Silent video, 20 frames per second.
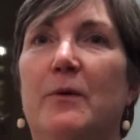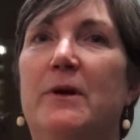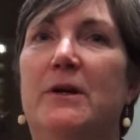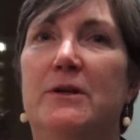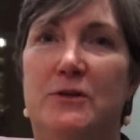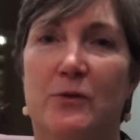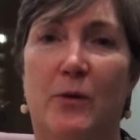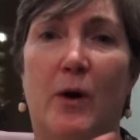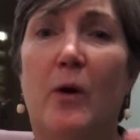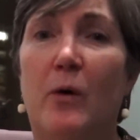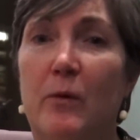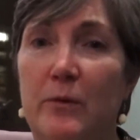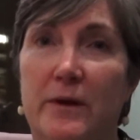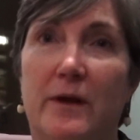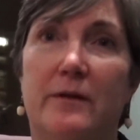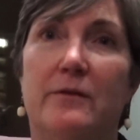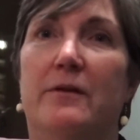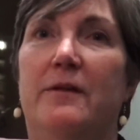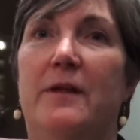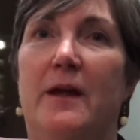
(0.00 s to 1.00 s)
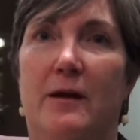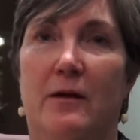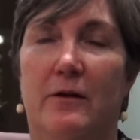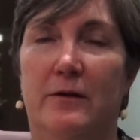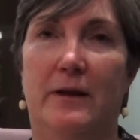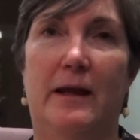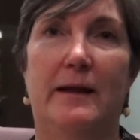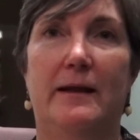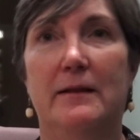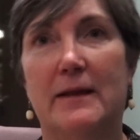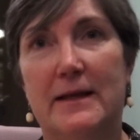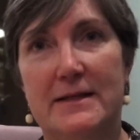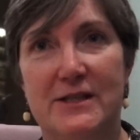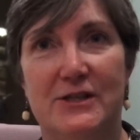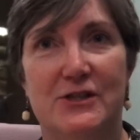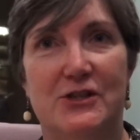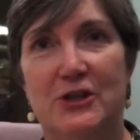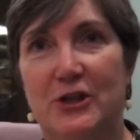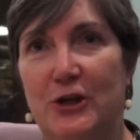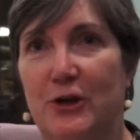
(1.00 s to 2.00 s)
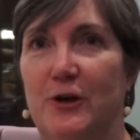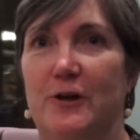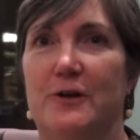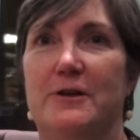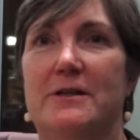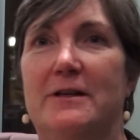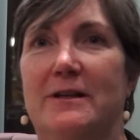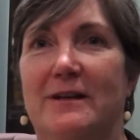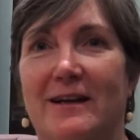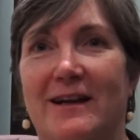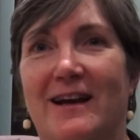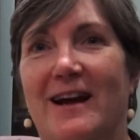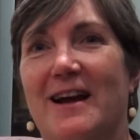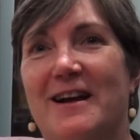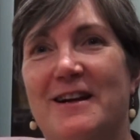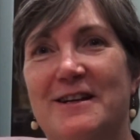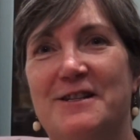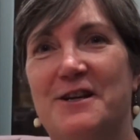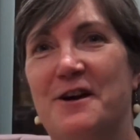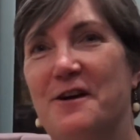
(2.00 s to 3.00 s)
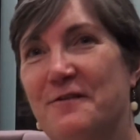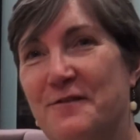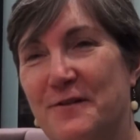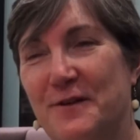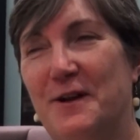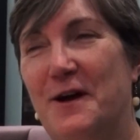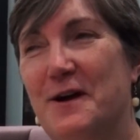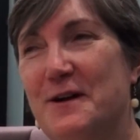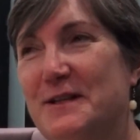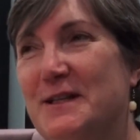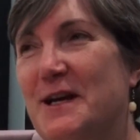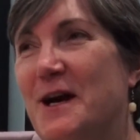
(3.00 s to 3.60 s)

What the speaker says: could do a whole other thing on like lessons learned. I could talk for a long time.